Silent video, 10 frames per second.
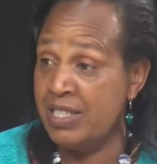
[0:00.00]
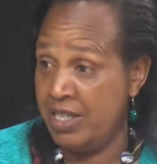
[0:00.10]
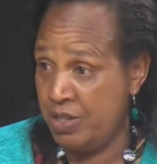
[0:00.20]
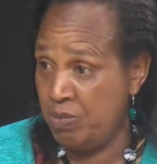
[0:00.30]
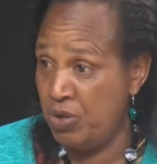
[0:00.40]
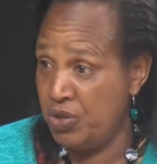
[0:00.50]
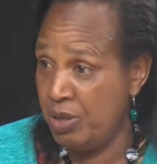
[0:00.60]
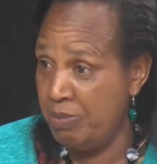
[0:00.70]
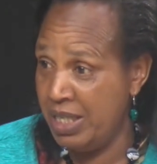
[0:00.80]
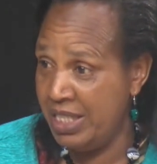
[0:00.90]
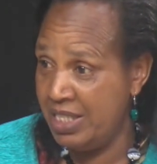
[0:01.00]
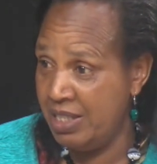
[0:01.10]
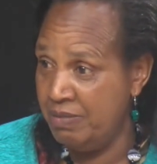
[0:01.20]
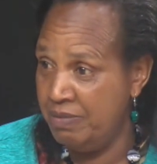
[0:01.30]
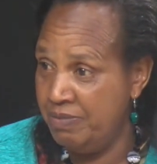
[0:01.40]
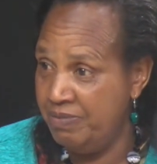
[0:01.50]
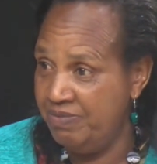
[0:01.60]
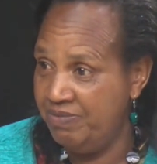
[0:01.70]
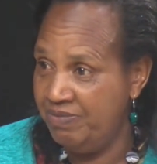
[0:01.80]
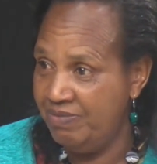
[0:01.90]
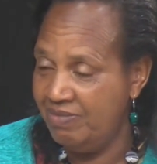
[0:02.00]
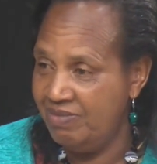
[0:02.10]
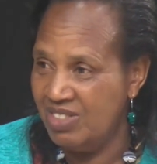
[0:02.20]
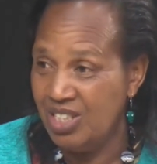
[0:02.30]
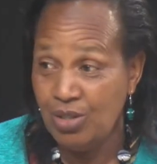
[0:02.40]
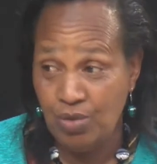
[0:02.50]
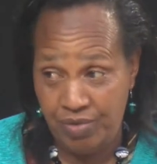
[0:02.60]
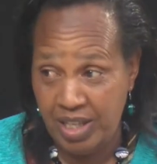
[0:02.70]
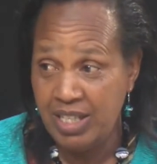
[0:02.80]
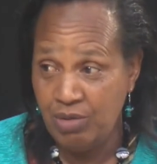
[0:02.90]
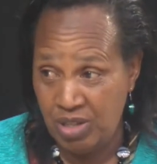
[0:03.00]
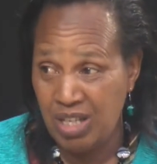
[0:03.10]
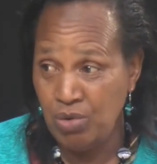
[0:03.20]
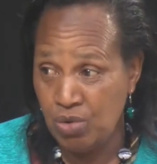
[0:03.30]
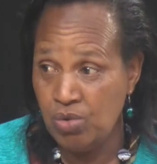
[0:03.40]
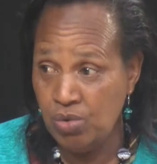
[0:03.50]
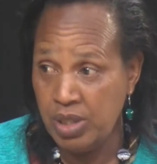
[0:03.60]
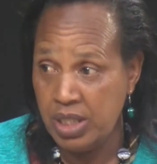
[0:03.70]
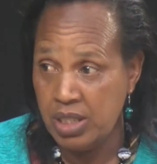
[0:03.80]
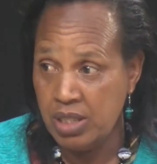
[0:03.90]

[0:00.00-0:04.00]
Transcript: responsibility. You find out how to do it.